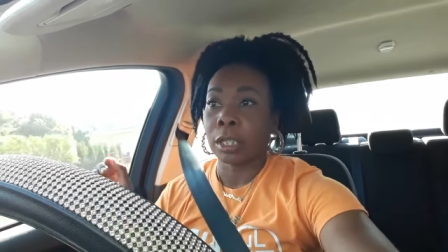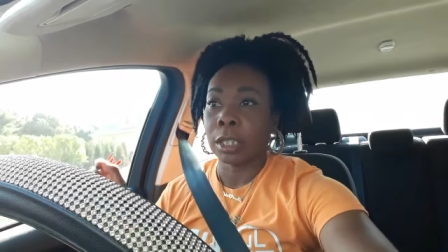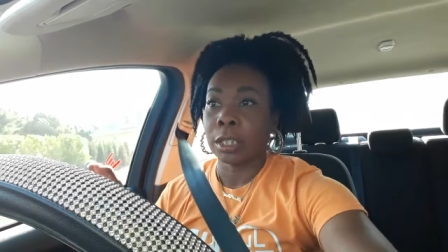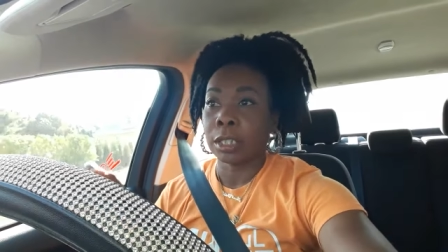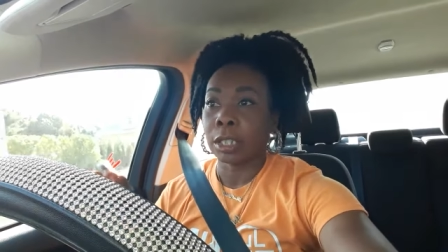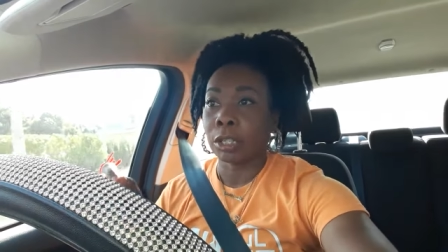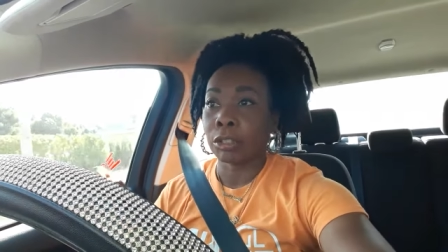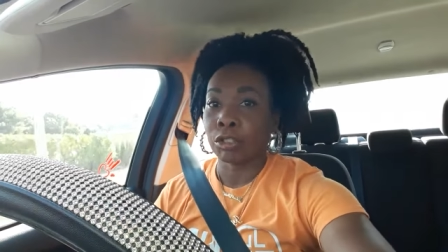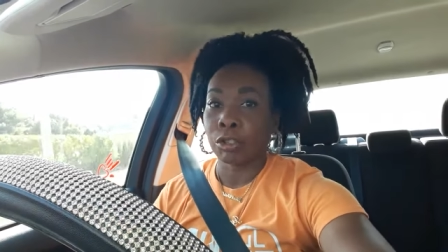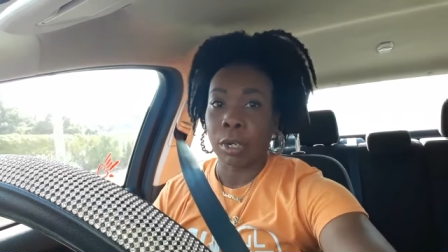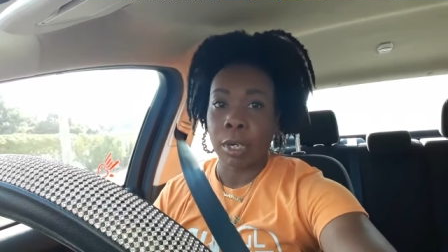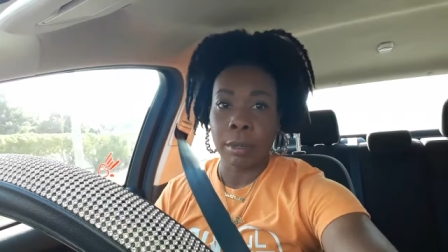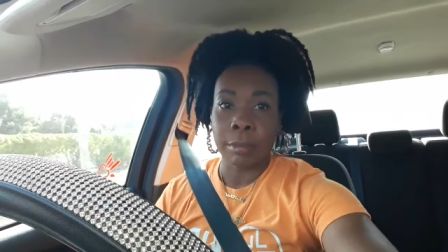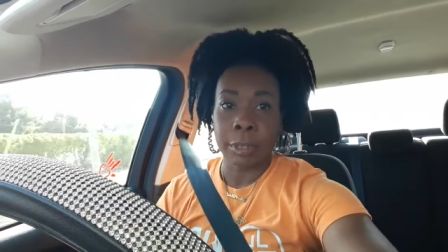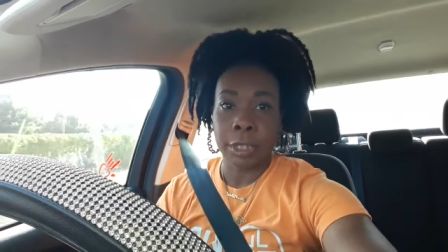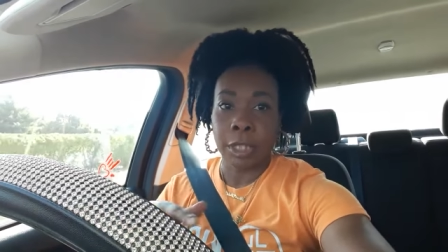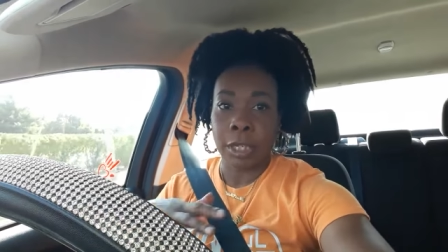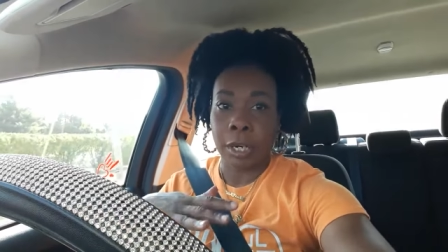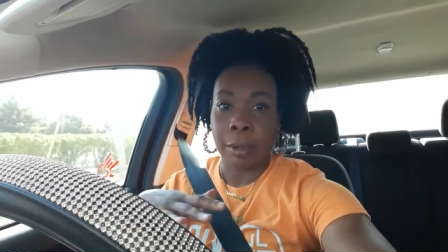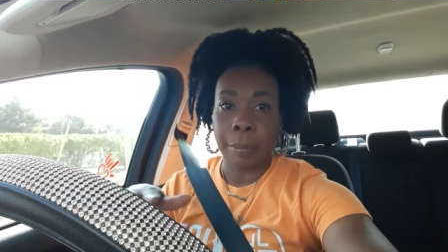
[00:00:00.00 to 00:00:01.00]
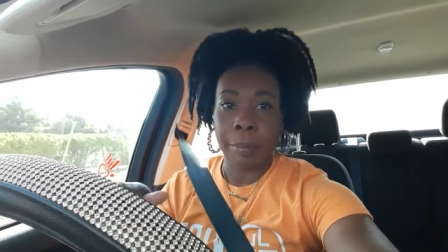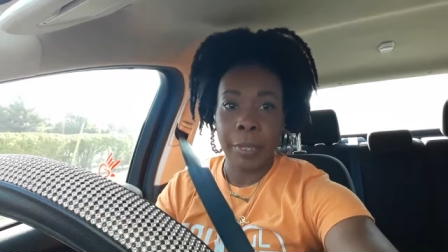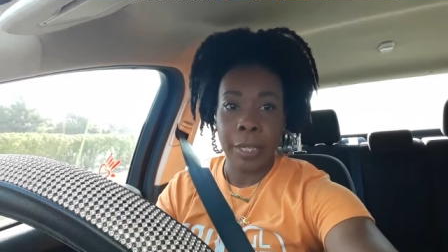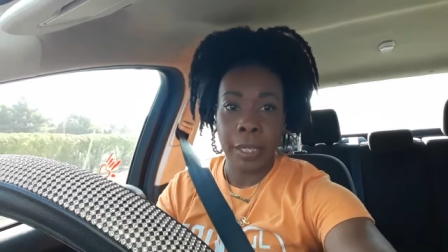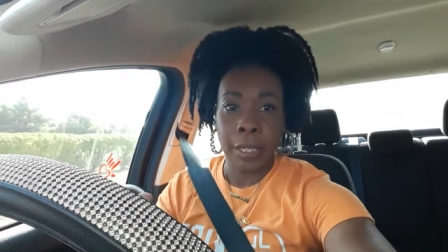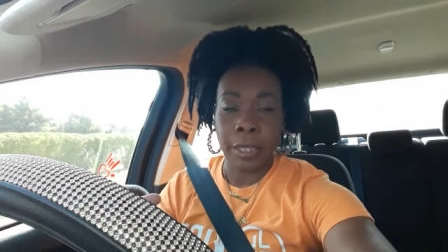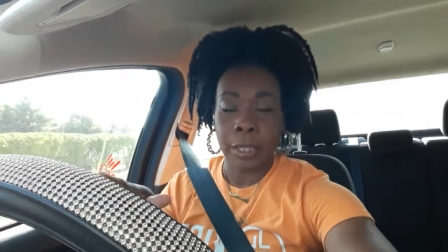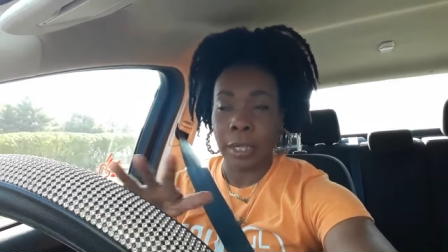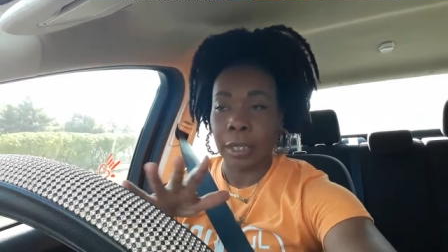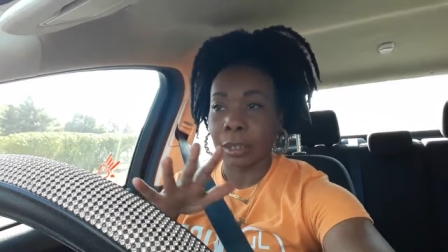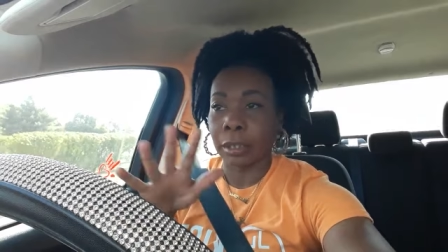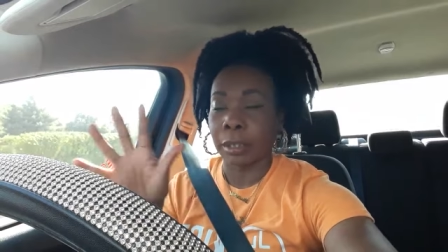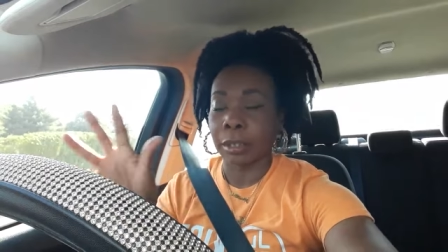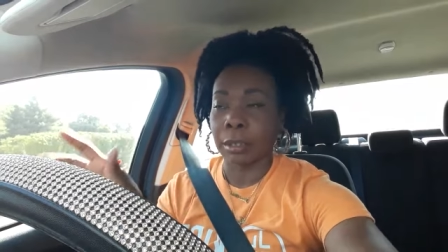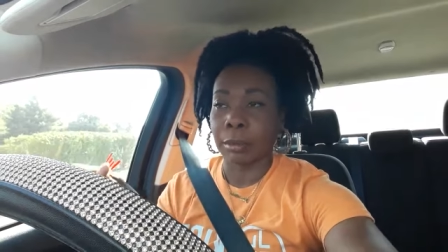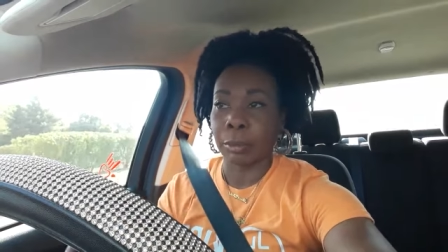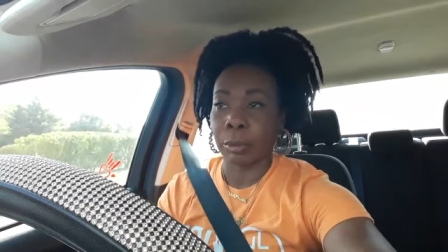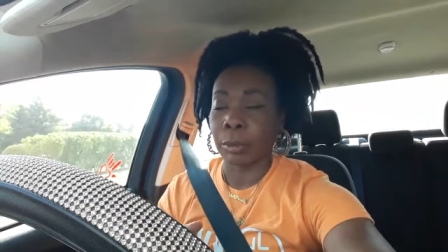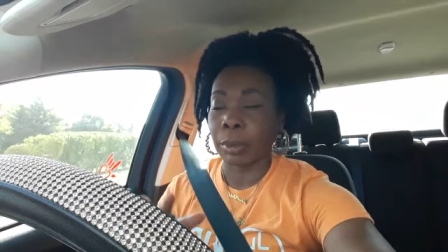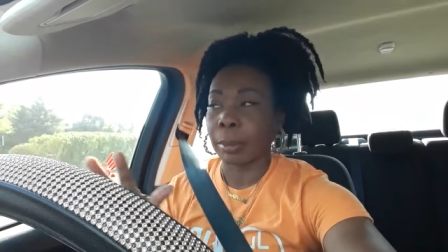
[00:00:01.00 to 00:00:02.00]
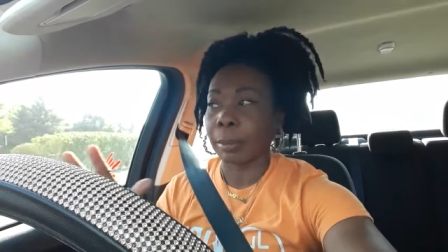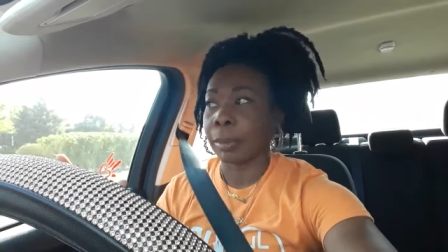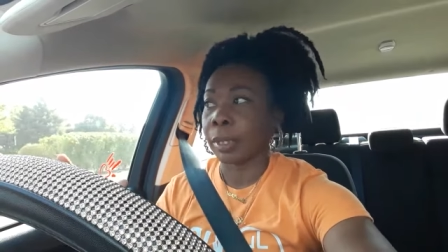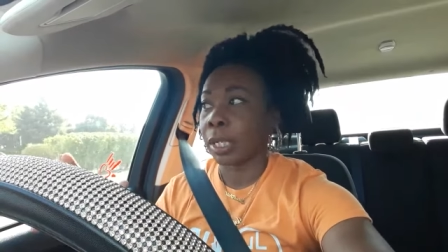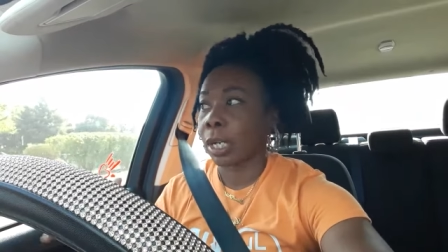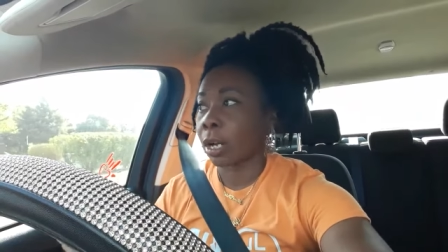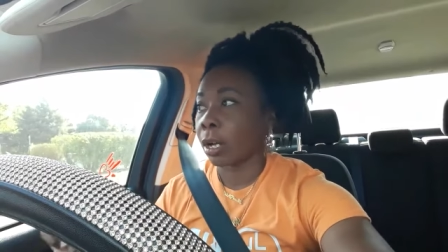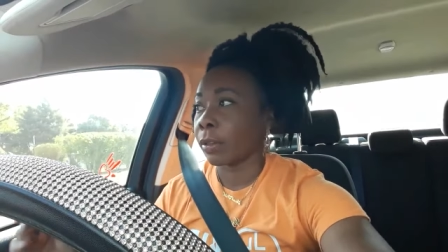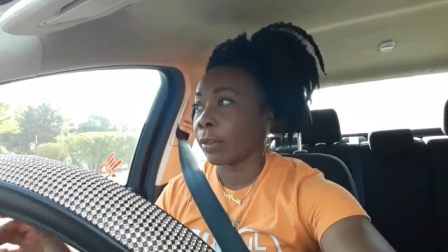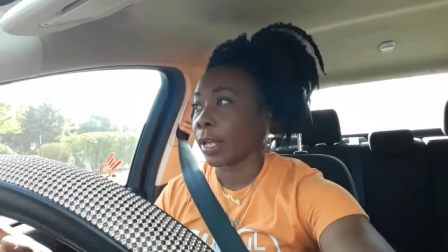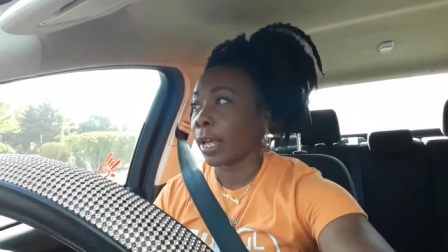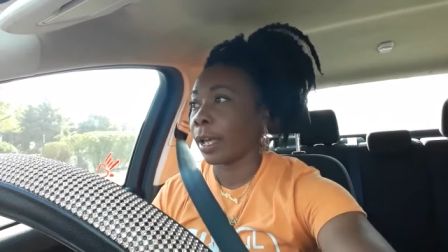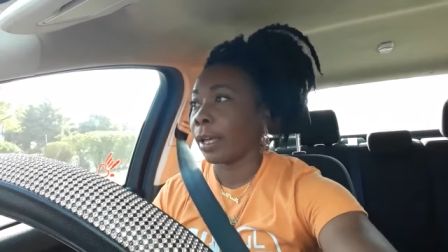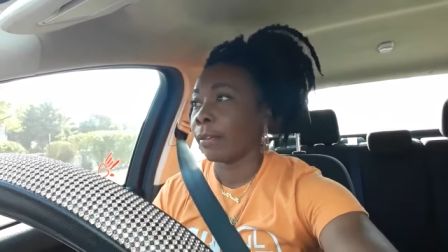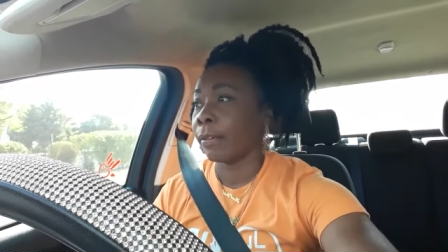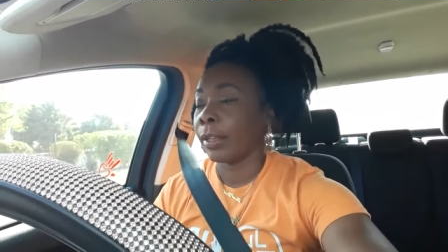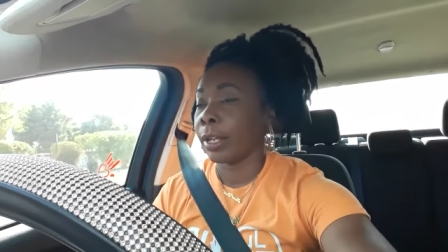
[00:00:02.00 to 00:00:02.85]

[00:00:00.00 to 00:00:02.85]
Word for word: is our drums and our pit, like the marimba and all that,